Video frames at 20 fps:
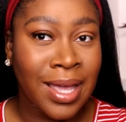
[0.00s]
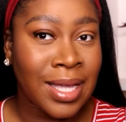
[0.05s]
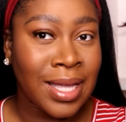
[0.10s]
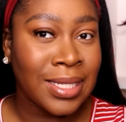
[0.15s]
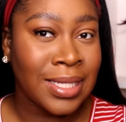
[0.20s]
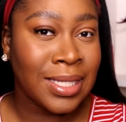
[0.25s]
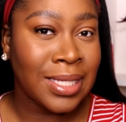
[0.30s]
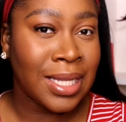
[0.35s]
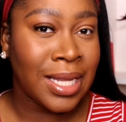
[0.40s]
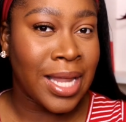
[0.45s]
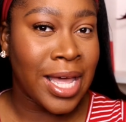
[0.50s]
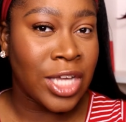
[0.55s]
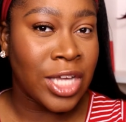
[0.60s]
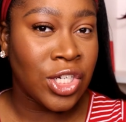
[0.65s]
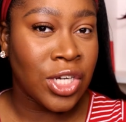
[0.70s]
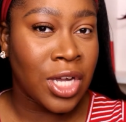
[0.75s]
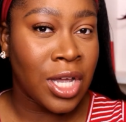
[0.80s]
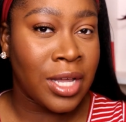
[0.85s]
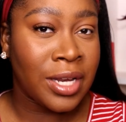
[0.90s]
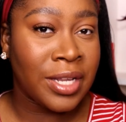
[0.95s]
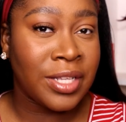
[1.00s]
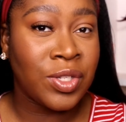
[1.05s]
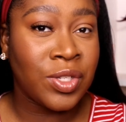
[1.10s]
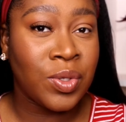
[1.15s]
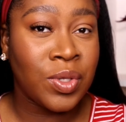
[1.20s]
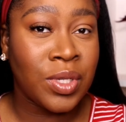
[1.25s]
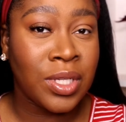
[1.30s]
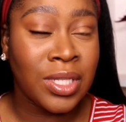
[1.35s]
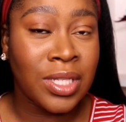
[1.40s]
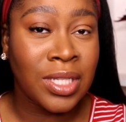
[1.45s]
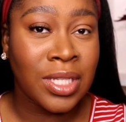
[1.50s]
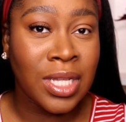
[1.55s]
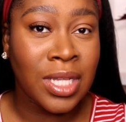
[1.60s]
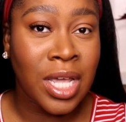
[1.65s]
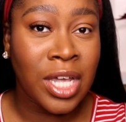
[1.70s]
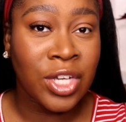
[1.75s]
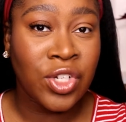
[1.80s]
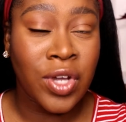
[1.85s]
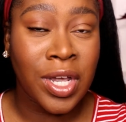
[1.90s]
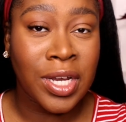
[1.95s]
that is the lash on. As you can see,
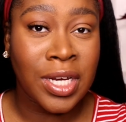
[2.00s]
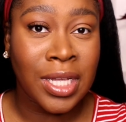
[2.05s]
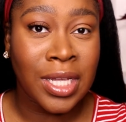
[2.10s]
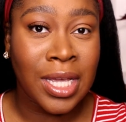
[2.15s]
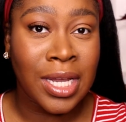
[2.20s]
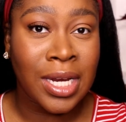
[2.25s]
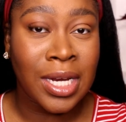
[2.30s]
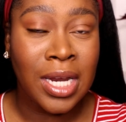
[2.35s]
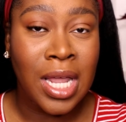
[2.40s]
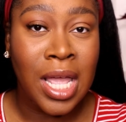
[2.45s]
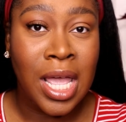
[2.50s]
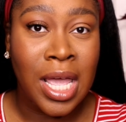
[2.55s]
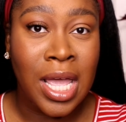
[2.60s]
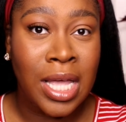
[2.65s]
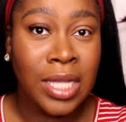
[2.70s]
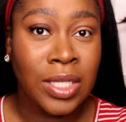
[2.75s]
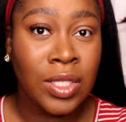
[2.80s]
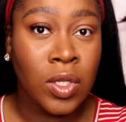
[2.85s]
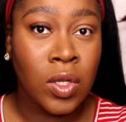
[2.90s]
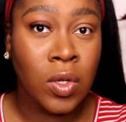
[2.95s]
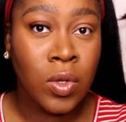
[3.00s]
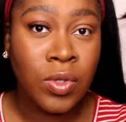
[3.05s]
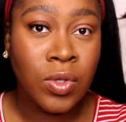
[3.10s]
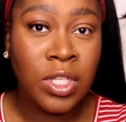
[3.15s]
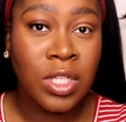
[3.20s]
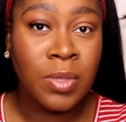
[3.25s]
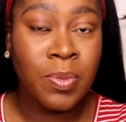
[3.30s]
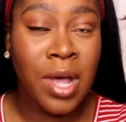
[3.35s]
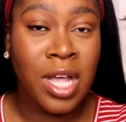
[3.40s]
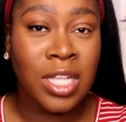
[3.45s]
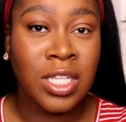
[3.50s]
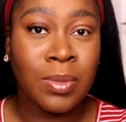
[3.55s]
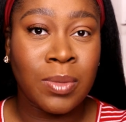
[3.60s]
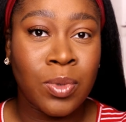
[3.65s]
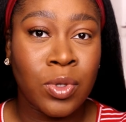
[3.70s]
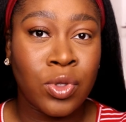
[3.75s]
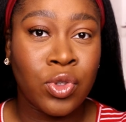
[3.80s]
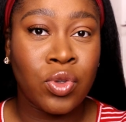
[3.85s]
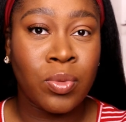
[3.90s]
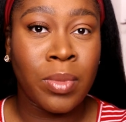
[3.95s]
I tried to get it as close as
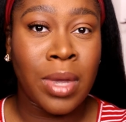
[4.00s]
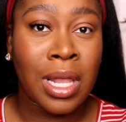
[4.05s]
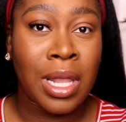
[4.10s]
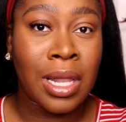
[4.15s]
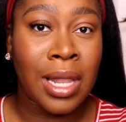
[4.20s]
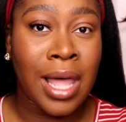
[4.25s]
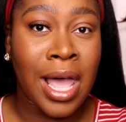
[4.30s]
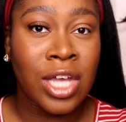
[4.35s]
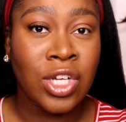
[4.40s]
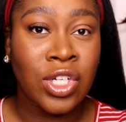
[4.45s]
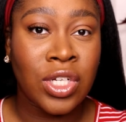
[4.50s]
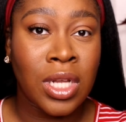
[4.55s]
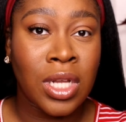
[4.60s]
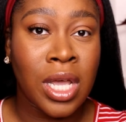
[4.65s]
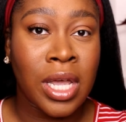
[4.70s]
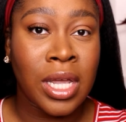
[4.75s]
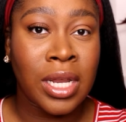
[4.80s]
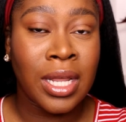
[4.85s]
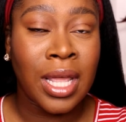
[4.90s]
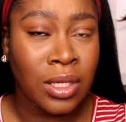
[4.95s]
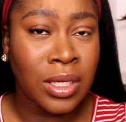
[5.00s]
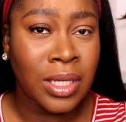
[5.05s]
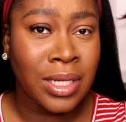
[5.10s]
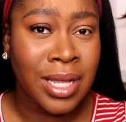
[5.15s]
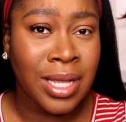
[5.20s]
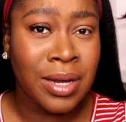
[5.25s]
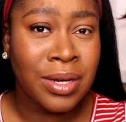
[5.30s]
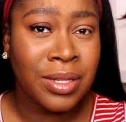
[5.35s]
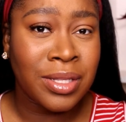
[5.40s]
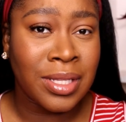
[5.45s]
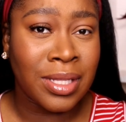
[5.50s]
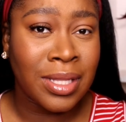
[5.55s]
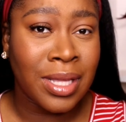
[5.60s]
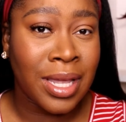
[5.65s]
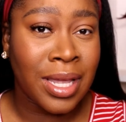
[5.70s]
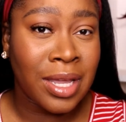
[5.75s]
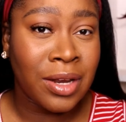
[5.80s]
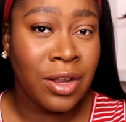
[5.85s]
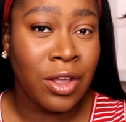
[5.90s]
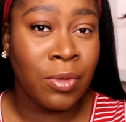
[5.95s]
possible to my lash line. Looking down into the
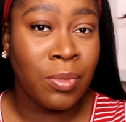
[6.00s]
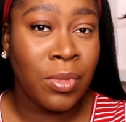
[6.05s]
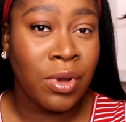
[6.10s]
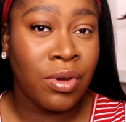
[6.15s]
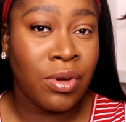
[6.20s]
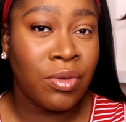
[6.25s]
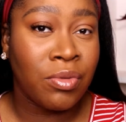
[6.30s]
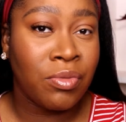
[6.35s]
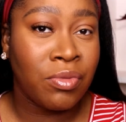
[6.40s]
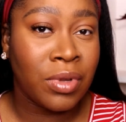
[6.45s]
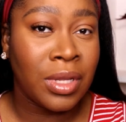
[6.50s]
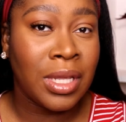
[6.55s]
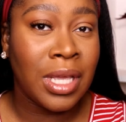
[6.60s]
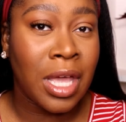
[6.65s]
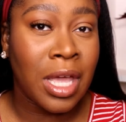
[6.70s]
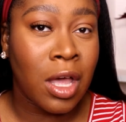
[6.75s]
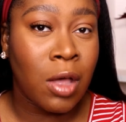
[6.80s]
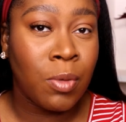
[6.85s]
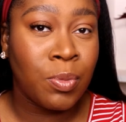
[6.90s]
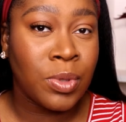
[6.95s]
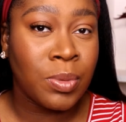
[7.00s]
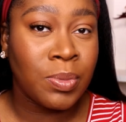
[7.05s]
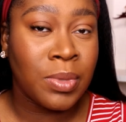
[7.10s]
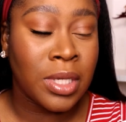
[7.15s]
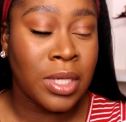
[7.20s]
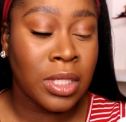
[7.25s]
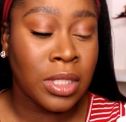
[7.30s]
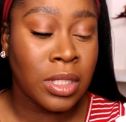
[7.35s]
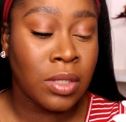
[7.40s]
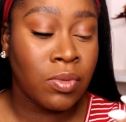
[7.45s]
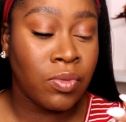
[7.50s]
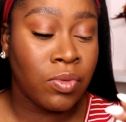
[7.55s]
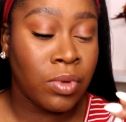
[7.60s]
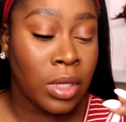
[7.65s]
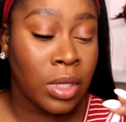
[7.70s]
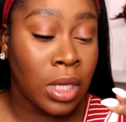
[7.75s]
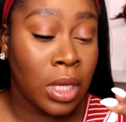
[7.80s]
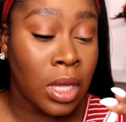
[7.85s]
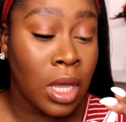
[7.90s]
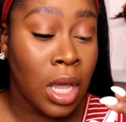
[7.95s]
handheld mirror really helps because it
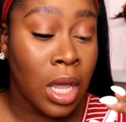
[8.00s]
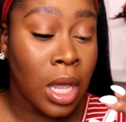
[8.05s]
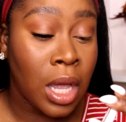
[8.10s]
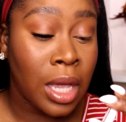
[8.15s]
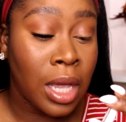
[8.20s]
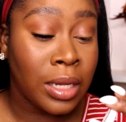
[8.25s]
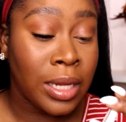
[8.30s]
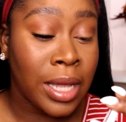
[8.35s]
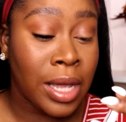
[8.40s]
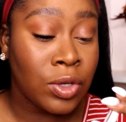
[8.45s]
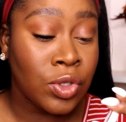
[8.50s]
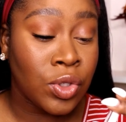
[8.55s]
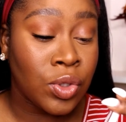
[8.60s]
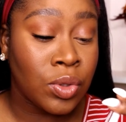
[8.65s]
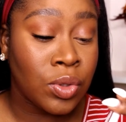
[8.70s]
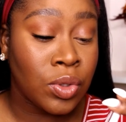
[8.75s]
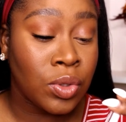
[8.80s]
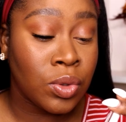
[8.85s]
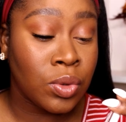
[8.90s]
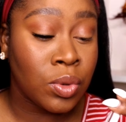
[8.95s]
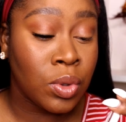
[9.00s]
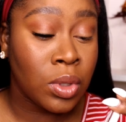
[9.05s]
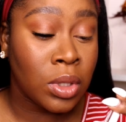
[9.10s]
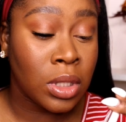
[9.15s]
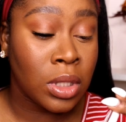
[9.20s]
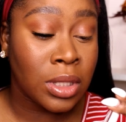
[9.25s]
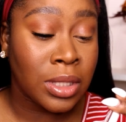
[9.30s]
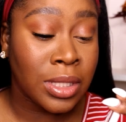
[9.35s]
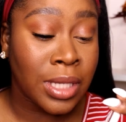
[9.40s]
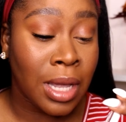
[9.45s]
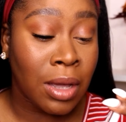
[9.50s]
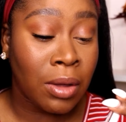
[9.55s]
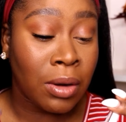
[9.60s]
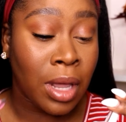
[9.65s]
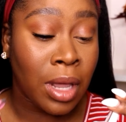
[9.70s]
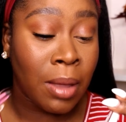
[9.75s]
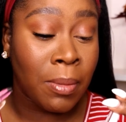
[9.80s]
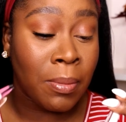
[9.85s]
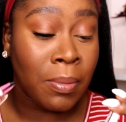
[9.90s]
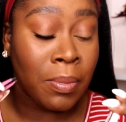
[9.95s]
really allows you to look down
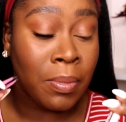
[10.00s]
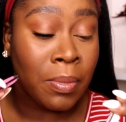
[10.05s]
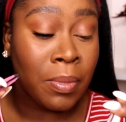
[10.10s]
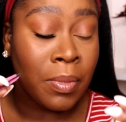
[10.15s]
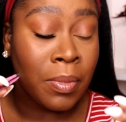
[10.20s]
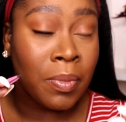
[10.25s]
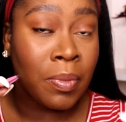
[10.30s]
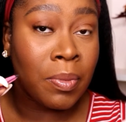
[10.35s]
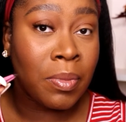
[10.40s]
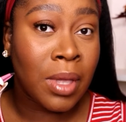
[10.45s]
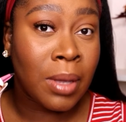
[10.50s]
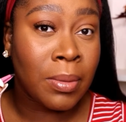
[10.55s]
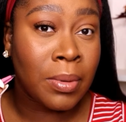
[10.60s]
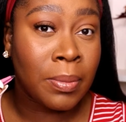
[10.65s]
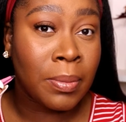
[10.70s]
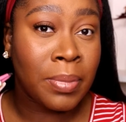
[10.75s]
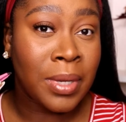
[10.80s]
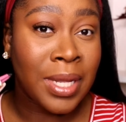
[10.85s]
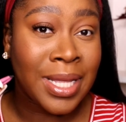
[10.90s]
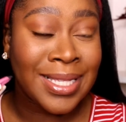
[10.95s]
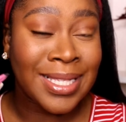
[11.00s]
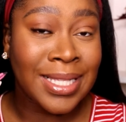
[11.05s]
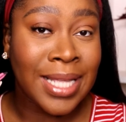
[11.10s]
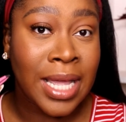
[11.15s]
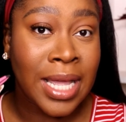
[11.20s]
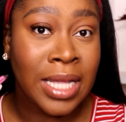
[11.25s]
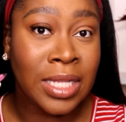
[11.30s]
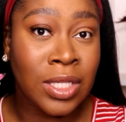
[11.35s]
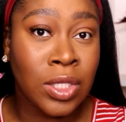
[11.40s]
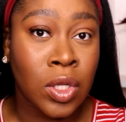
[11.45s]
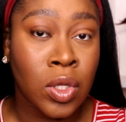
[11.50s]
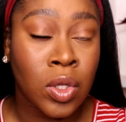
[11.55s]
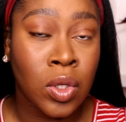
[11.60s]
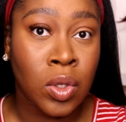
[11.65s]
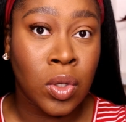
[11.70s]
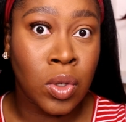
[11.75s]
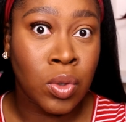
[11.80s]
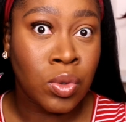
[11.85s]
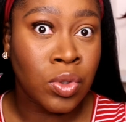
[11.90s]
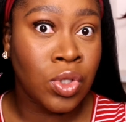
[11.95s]
and be able to place that as
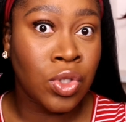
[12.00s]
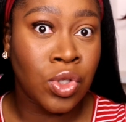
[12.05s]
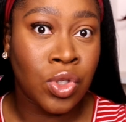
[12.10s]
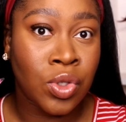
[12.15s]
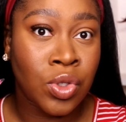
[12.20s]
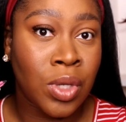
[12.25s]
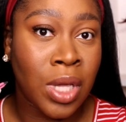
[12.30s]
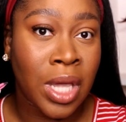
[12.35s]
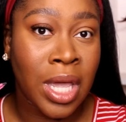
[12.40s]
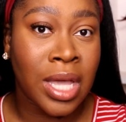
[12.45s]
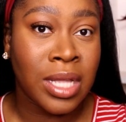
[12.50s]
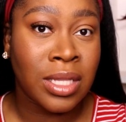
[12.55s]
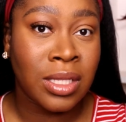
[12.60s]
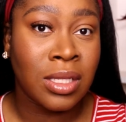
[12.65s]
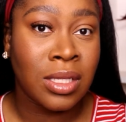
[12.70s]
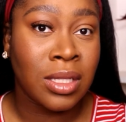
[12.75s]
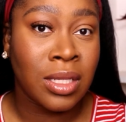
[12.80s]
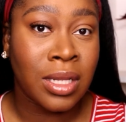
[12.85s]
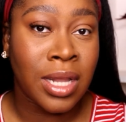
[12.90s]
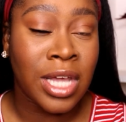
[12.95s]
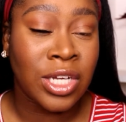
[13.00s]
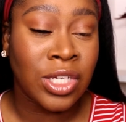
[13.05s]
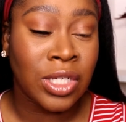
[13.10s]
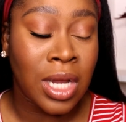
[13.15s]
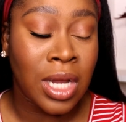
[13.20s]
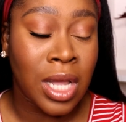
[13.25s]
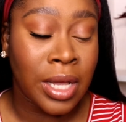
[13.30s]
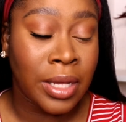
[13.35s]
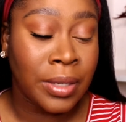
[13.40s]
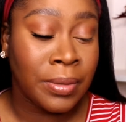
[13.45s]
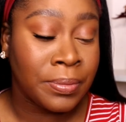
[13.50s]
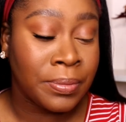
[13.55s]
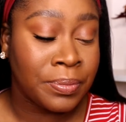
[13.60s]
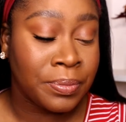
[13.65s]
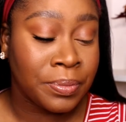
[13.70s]
close as you can to the lash line.